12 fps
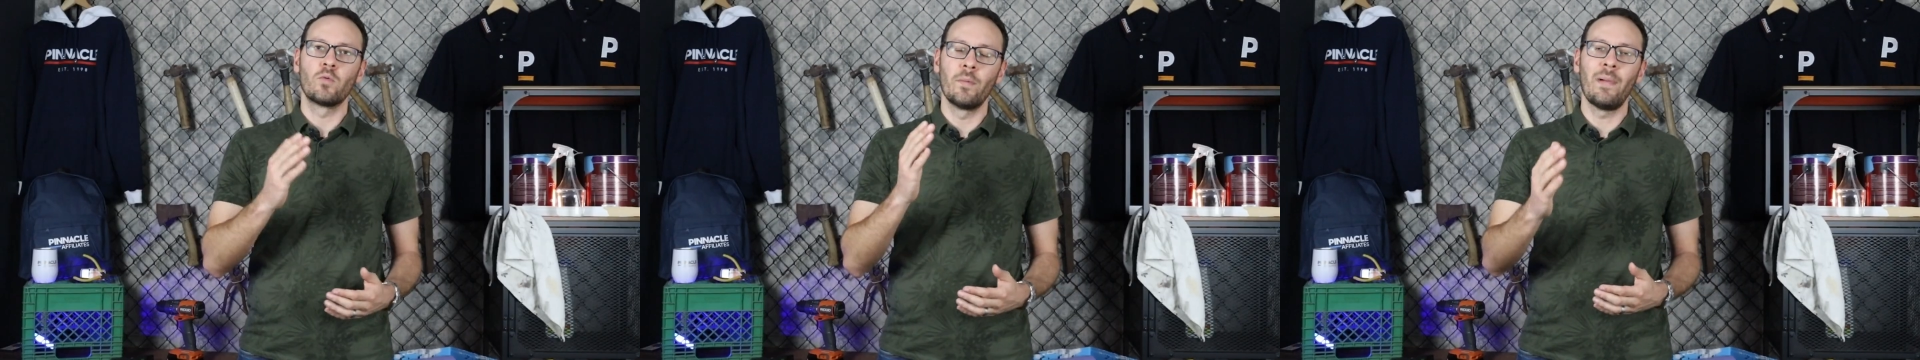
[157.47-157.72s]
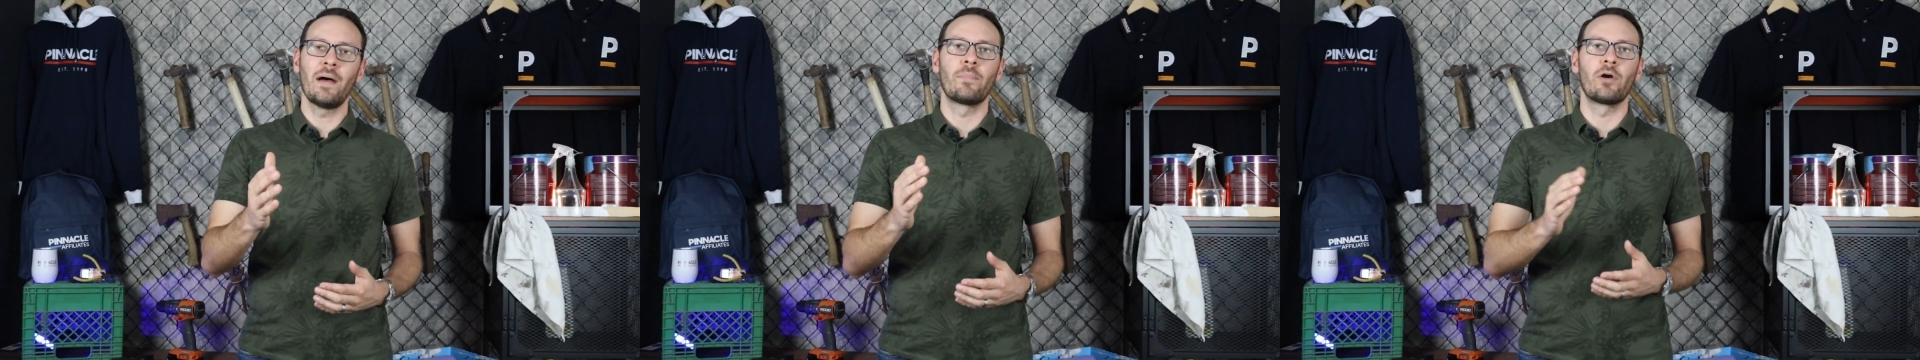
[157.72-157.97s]

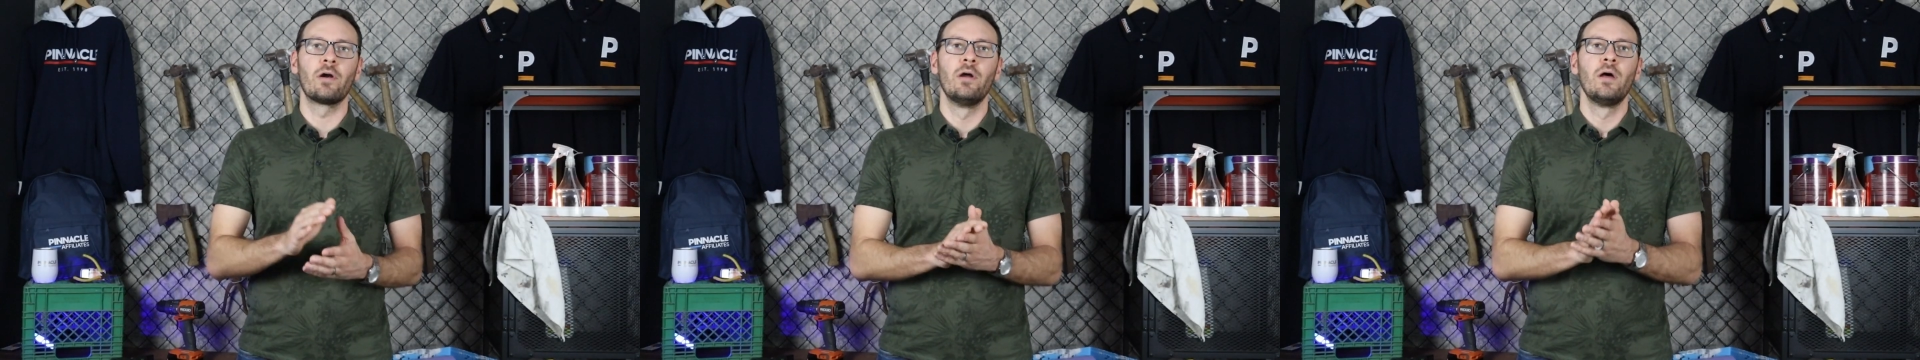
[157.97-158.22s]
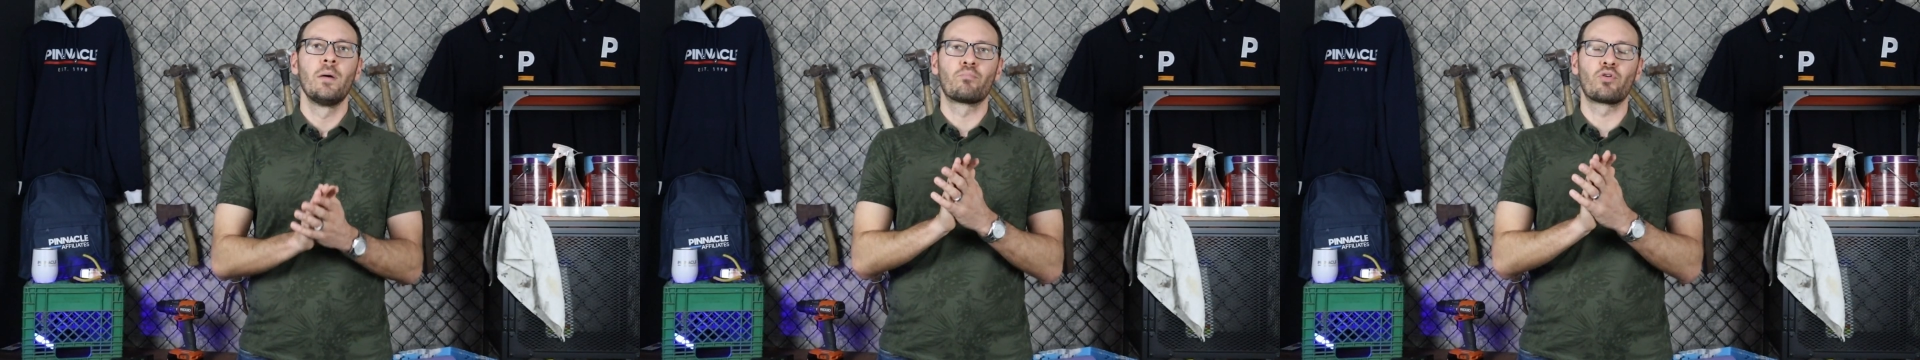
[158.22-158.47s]

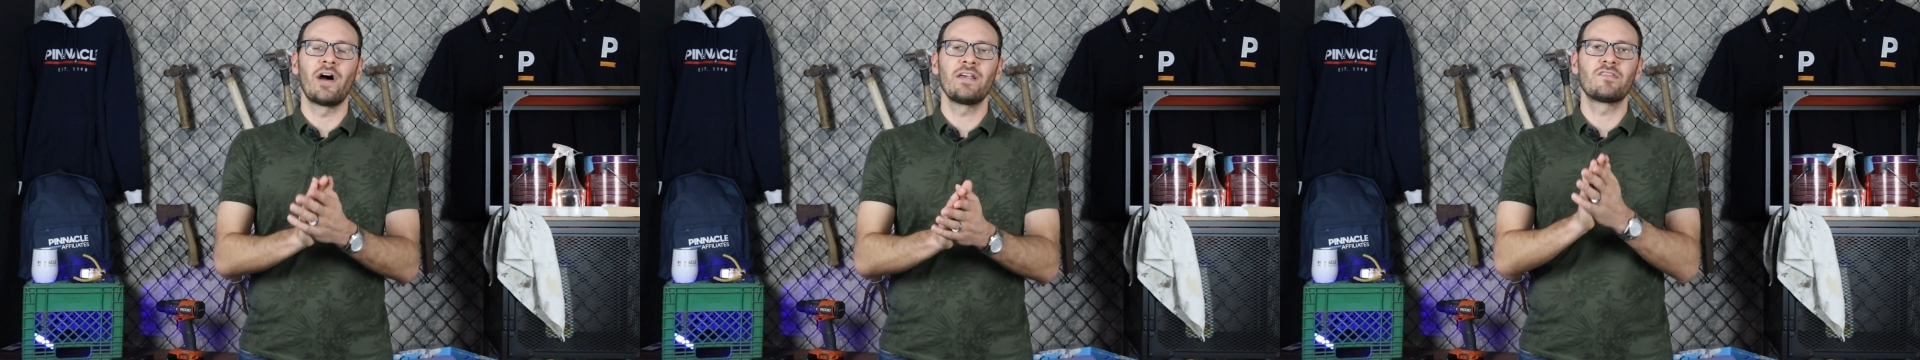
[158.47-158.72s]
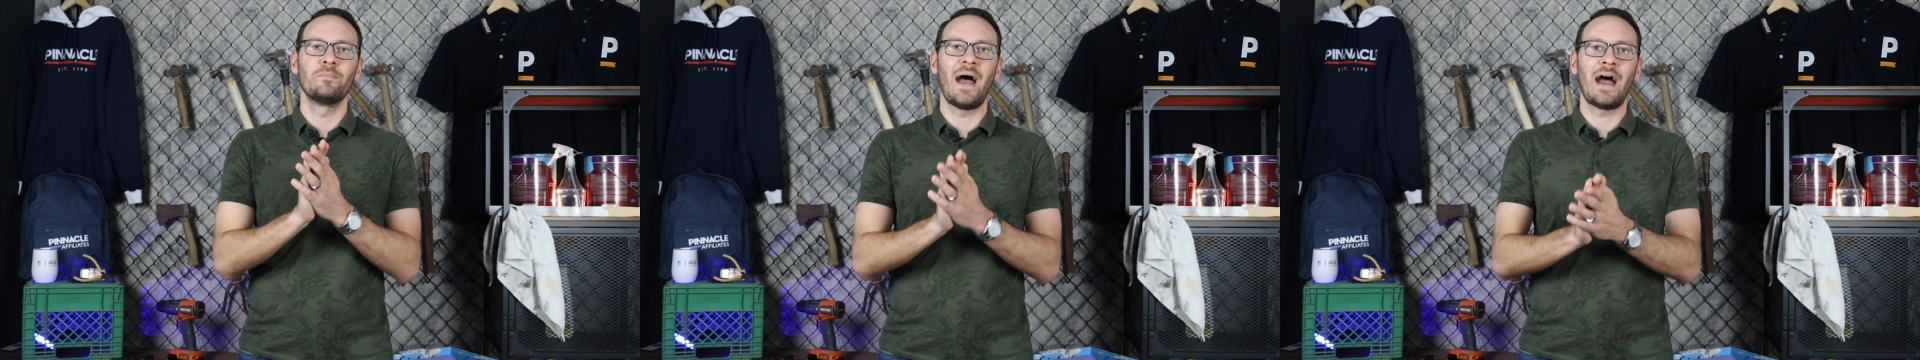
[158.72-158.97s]
Remember,
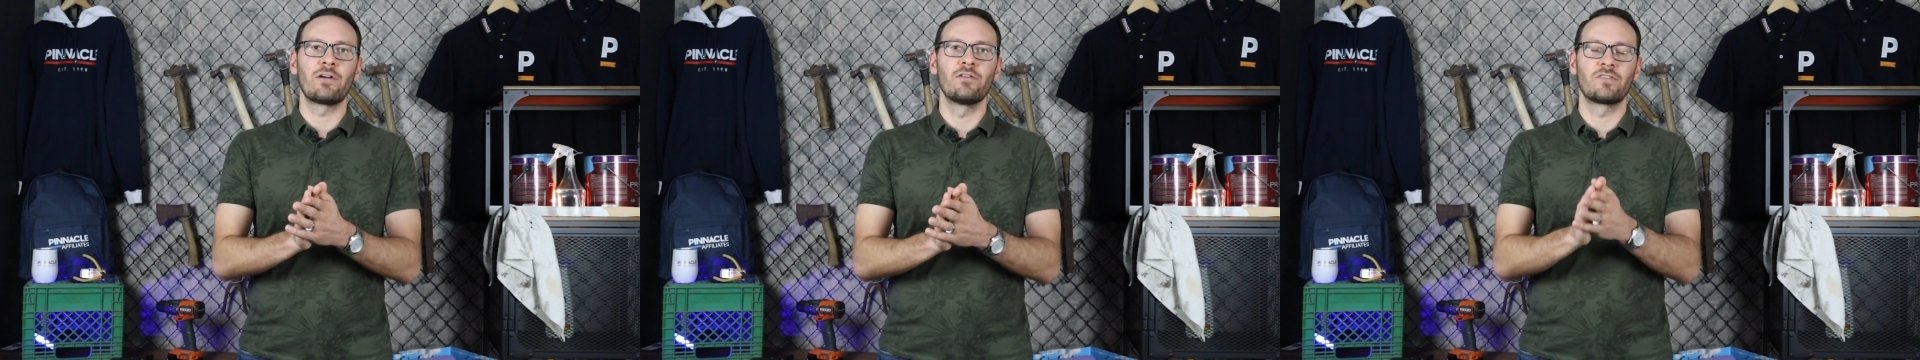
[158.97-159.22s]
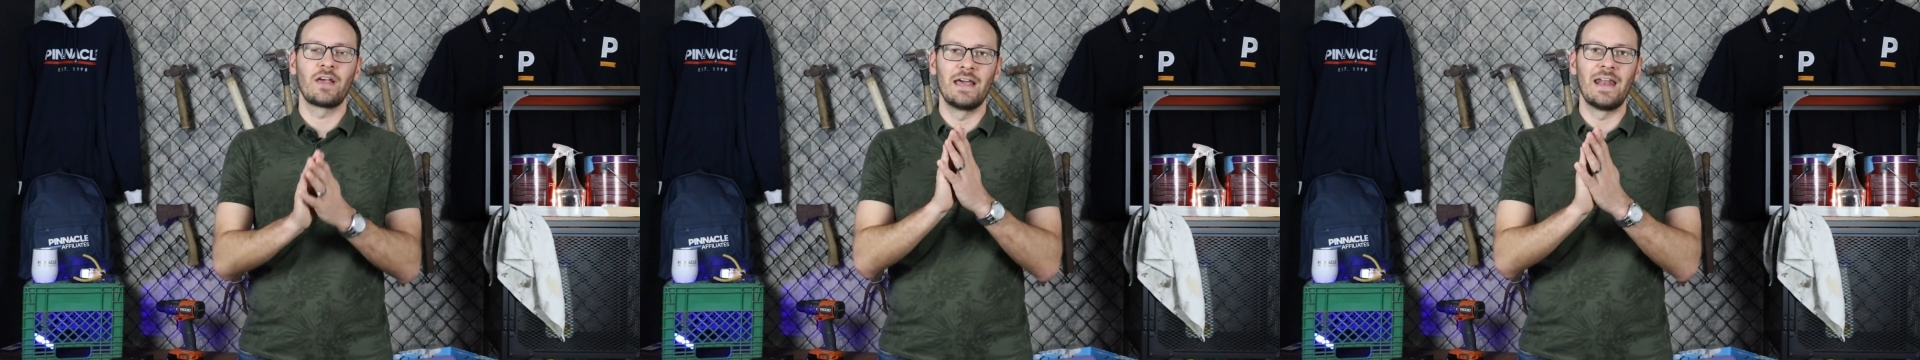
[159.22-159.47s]
price
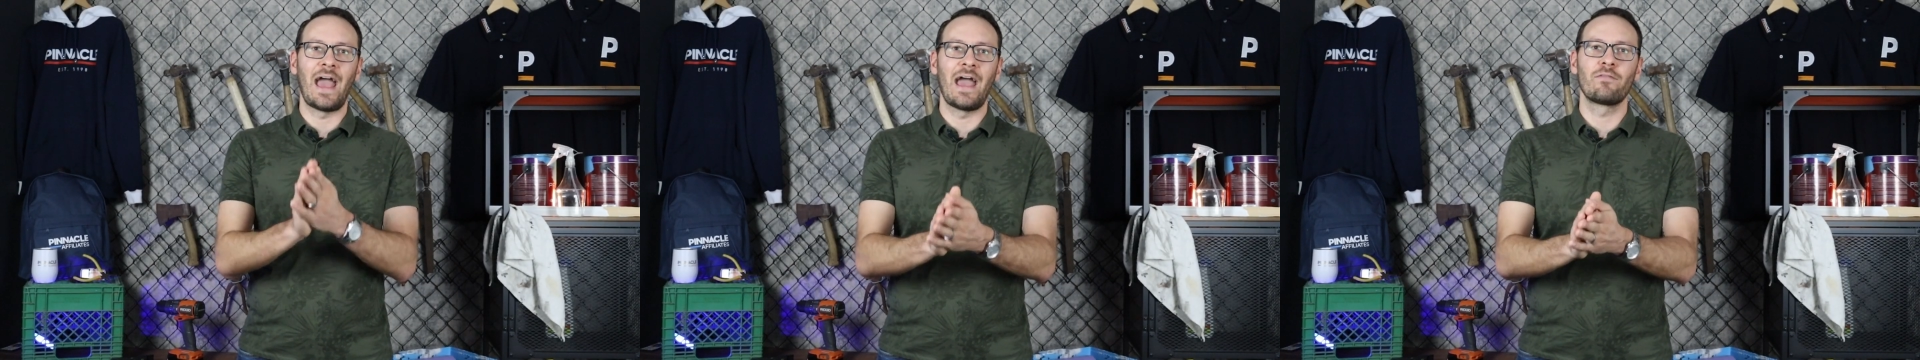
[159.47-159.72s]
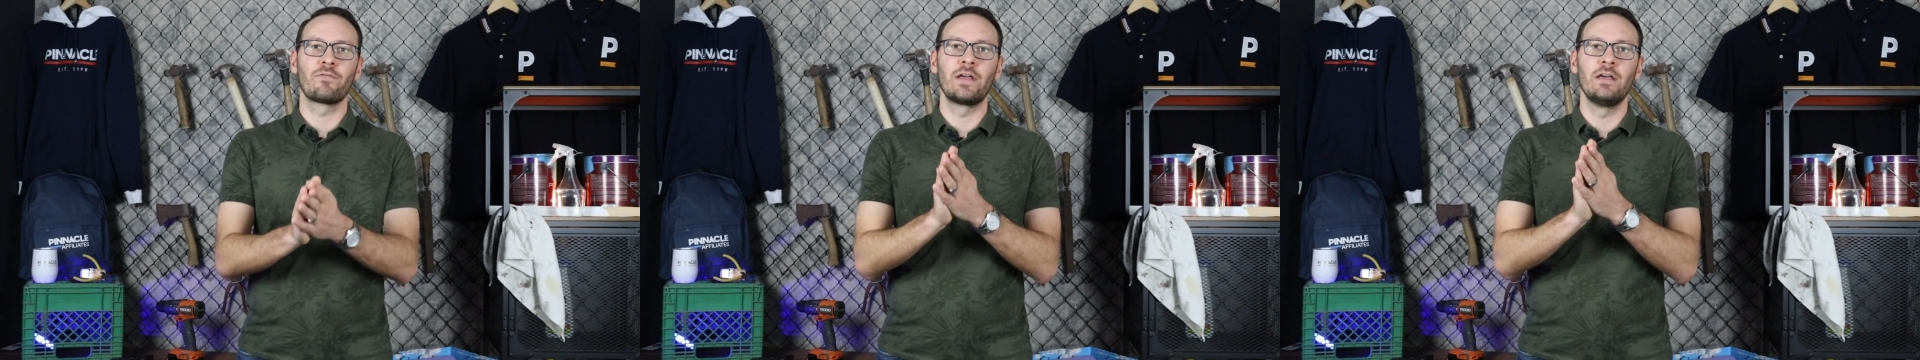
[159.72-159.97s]
matters in
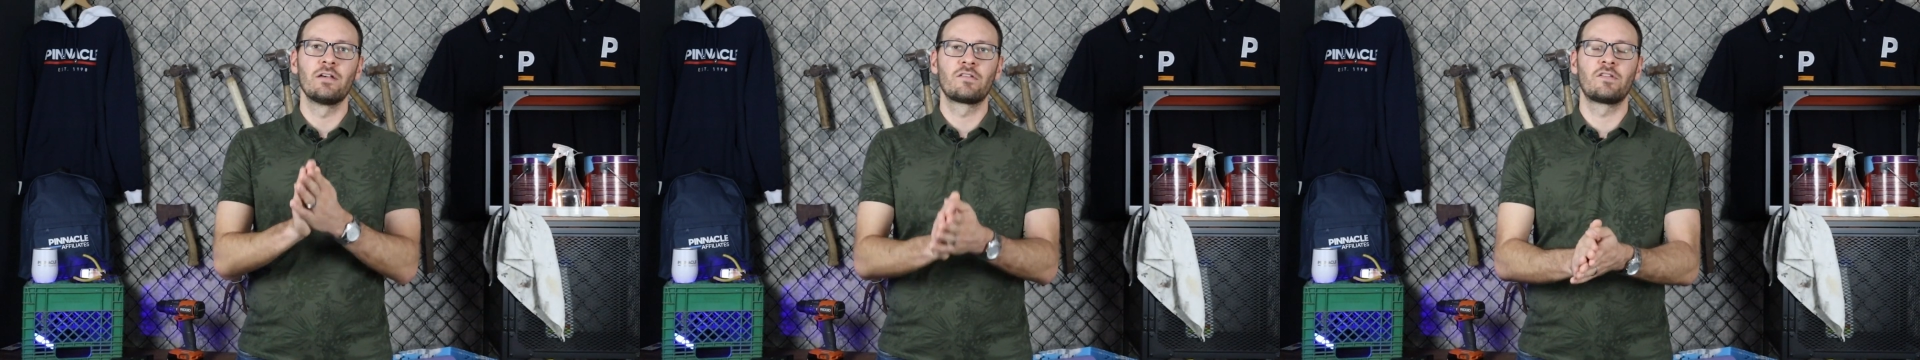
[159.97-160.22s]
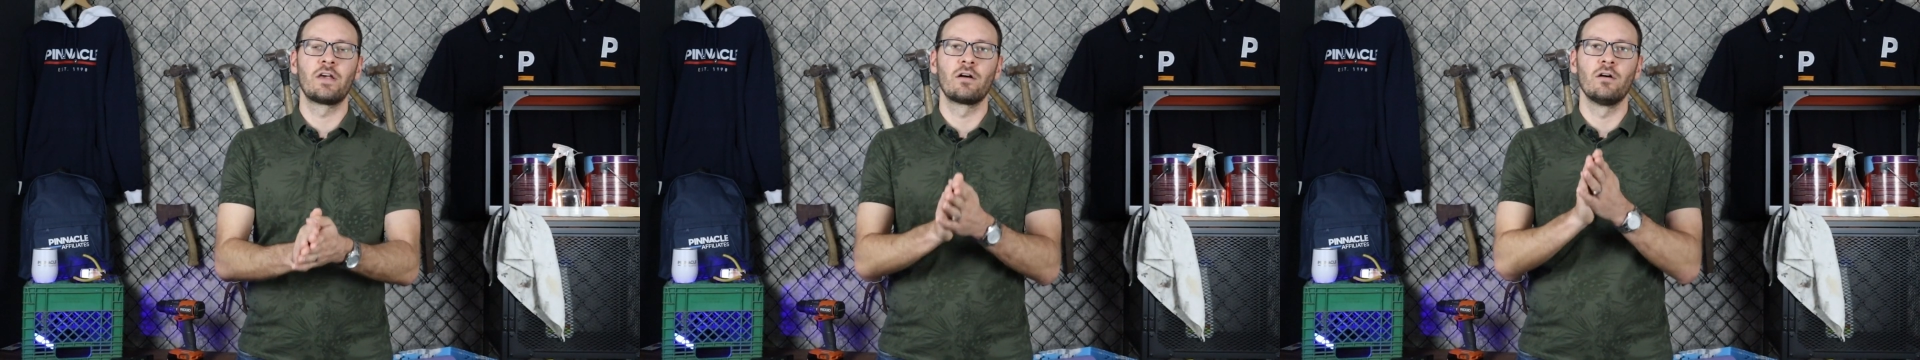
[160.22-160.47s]
every
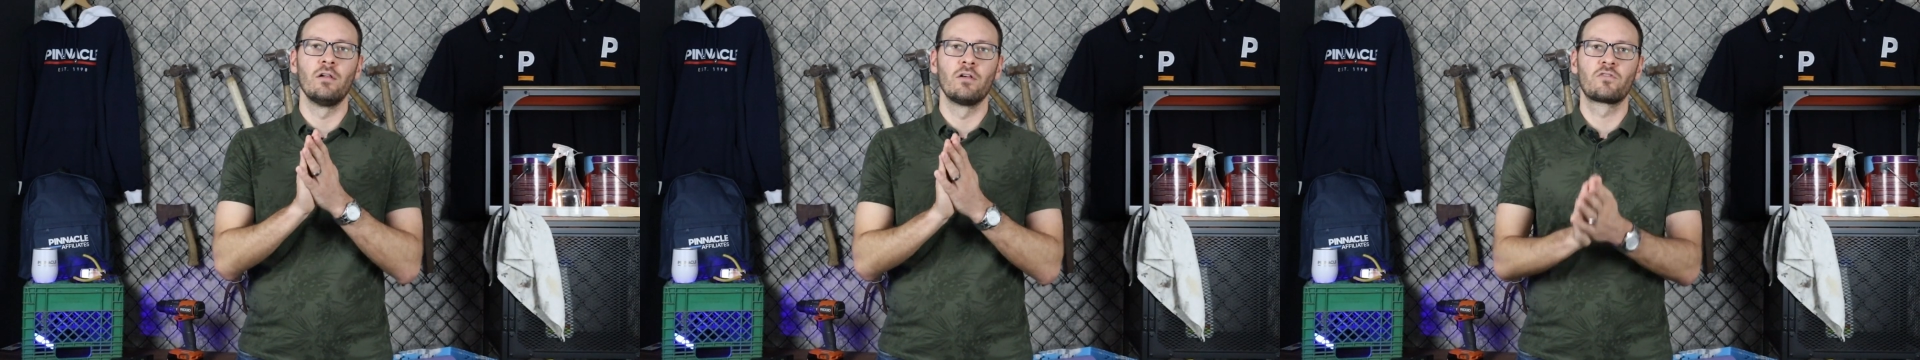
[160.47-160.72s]
single